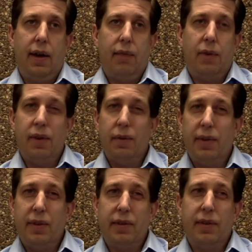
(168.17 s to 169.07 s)
And one of the
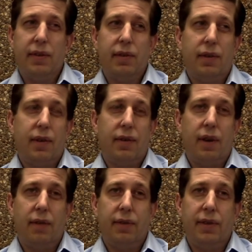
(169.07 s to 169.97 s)
reasons is because
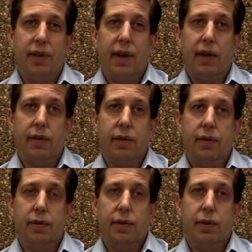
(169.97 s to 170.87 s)
often these gas
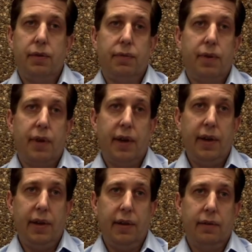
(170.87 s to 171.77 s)
stoves are used for
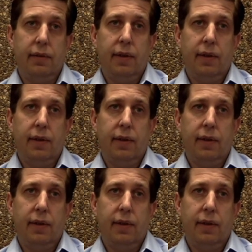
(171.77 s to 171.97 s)
heating.